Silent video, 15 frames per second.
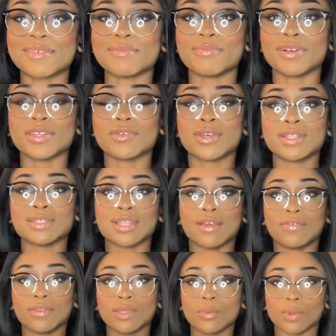but you can
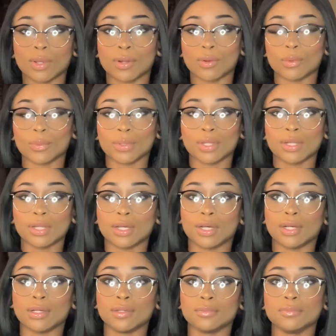definitely wear it open
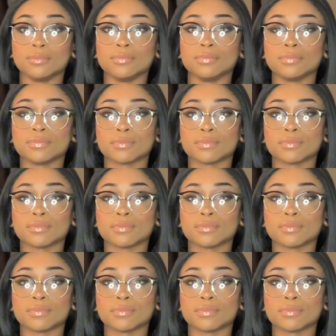um